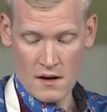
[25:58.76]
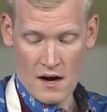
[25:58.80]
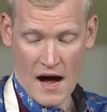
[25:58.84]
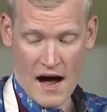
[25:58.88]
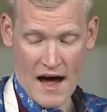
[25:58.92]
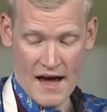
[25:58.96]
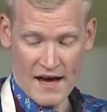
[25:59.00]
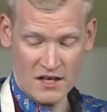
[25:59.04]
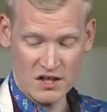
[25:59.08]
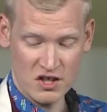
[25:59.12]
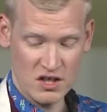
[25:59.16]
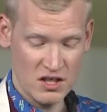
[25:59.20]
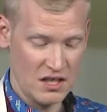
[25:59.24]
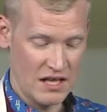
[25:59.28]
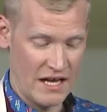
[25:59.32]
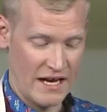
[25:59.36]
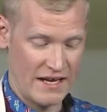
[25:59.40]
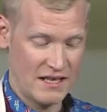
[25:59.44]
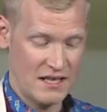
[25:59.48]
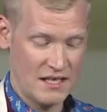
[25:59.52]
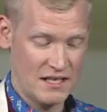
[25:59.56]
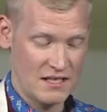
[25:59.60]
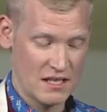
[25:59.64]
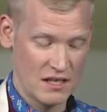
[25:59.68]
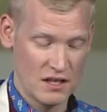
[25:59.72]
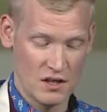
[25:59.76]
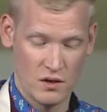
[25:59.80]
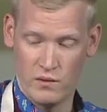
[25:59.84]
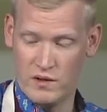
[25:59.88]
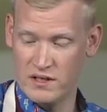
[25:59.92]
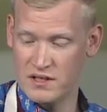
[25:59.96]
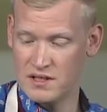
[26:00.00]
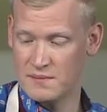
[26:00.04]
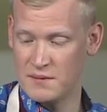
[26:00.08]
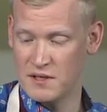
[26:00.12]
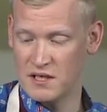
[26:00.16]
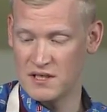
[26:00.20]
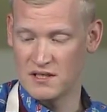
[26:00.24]
I actually like these little
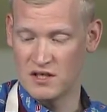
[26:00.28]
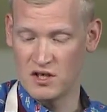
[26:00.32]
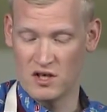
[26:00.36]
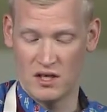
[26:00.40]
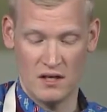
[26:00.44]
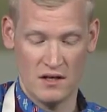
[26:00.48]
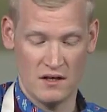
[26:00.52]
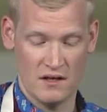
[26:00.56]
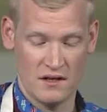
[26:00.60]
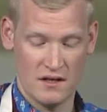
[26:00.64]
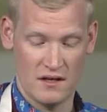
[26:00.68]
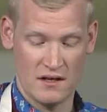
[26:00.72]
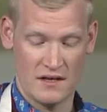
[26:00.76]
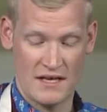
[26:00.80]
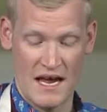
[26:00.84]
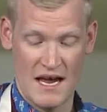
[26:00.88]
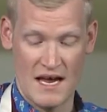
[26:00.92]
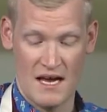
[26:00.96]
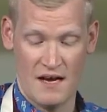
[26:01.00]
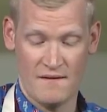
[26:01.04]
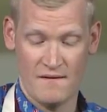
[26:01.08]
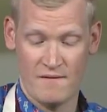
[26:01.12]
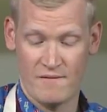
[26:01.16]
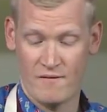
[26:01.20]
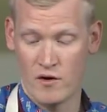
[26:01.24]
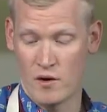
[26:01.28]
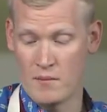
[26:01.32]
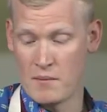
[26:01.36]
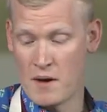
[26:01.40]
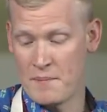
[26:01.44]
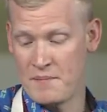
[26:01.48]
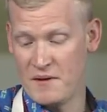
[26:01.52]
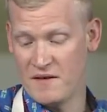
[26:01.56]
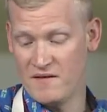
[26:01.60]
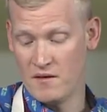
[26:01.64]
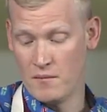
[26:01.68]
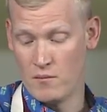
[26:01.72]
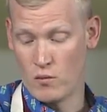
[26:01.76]
ones because they firm
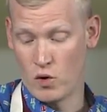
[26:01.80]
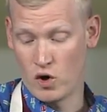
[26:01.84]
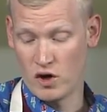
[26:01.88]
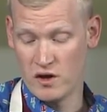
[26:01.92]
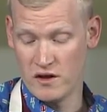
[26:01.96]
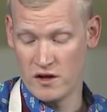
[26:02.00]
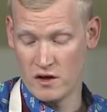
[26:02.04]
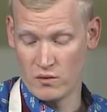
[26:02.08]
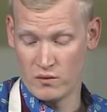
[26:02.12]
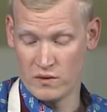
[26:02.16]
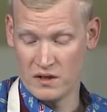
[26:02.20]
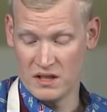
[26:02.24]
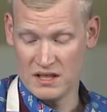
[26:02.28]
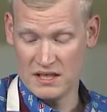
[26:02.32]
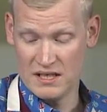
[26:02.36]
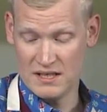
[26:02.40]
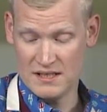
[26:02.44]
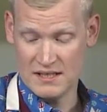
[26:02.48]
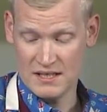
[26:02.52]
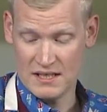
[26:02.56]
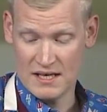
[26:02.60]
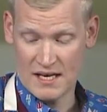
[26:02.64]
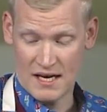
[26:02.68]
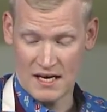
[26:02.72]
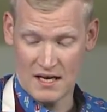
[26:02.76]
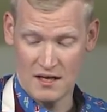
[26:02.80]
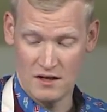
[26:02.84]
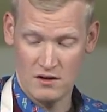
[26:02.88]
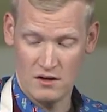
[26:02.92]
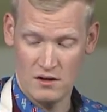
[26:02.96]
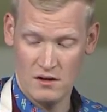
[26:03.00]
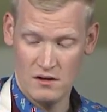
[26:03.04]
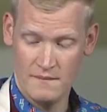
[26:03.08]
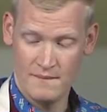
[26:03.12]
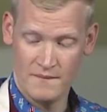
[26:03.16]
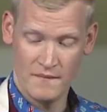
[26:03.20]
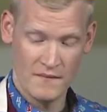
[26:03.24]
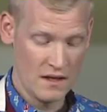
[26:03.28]
up even more, and they're really easy to
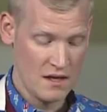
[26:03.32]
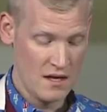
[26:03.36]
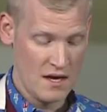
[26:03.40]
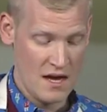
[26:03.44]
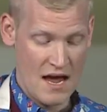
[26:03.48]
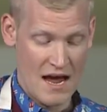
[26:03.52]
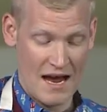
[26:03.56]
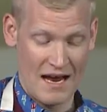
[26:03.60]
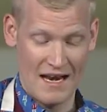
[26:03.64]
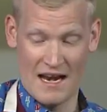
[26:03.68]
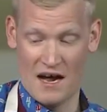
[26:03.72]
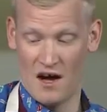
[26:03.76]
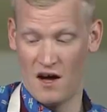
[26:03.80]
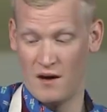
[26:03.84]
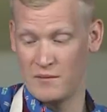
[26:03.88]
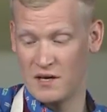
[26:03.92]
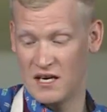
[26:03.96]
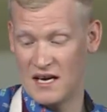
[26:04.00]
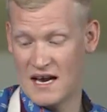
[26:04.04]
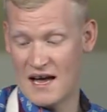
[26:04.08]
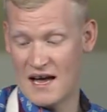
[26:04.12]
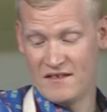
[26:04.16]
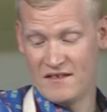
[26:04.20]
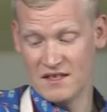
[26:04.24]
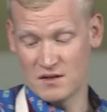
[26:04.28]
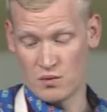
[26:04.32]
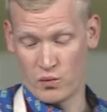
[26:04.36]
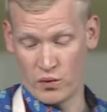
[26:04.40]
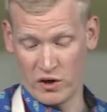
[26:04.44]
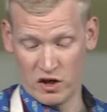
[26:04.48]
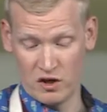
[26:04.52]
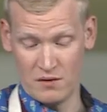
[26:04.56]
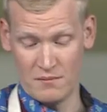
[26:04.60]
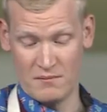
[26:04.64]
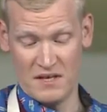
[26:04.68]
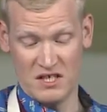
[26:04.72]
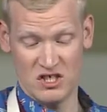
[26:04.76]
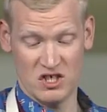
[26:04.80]
handle. And now I'm going this
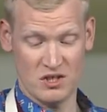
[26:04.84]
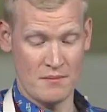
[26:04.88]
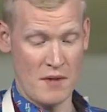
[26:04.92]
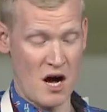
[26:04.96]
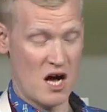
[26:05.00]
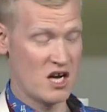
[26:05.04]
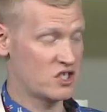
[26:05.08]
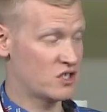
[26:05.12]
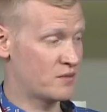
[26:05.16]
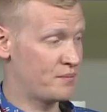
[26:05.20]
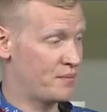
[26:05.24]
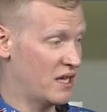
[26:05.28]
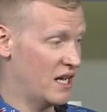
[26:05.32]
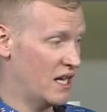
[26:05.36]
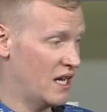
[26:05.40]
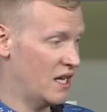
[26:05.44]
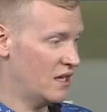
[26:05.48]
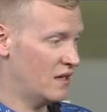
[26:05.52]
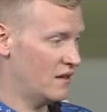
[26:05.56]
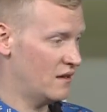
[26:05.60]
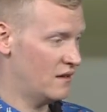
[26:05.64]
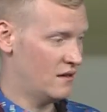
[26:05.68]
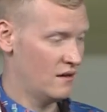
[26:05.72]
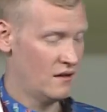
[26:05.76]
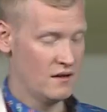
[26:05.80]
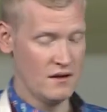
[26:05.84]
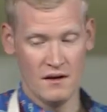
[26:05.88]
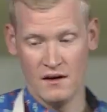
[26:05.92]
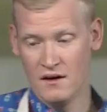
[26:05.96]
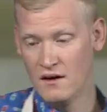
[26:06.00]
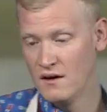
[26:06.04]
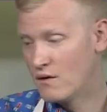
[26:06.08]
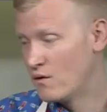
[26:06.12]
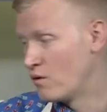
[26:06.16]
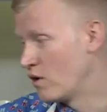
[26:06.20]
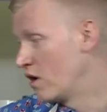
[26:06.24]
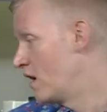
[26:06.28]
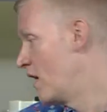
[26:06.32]
weird mishmash plate
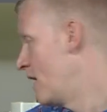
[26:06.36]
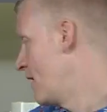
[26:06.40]
where